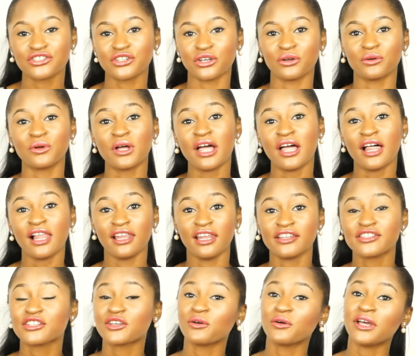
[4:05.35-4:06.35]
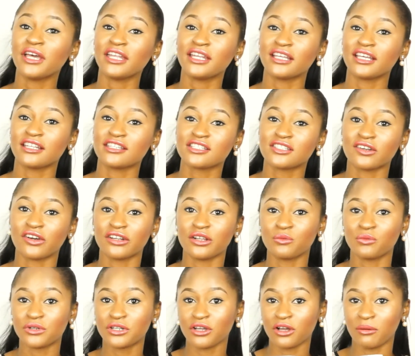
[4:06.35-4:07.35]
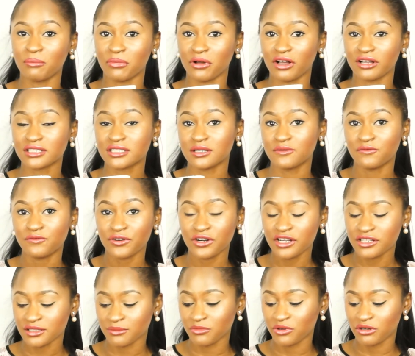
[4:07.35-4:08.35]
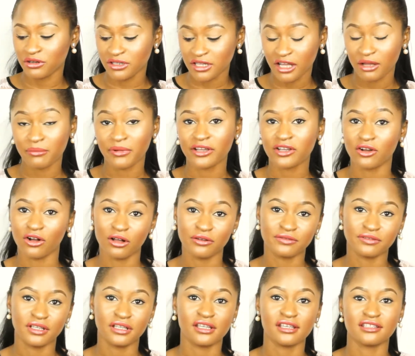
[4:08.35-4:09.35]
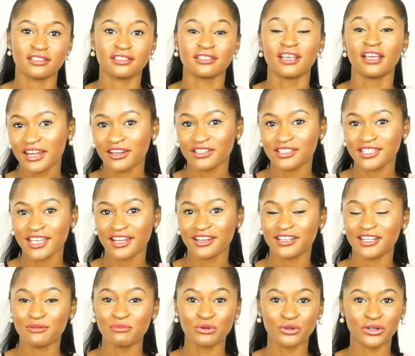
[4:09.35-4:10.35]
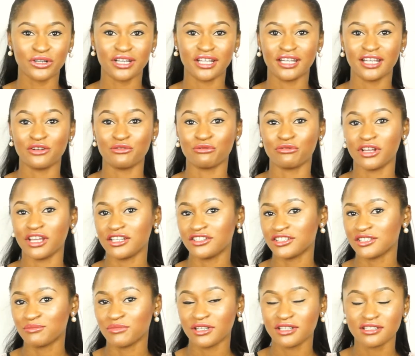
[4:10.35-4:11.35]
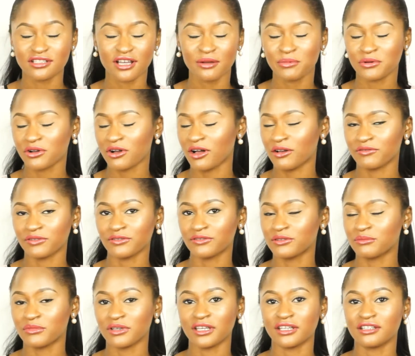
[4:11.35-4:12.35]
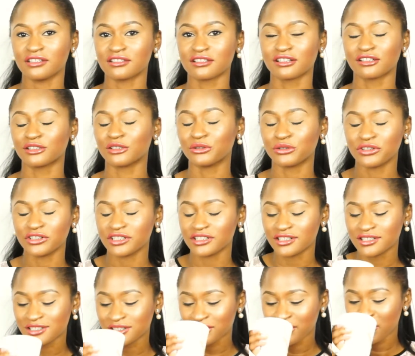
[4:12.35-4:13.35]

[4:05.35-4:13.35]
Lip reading: So let's go ahead and get started with the unboxing. First, I'm gonna down my coffee, because Saturday morning and Ray just made this cup of coffee for me, and it's glorious.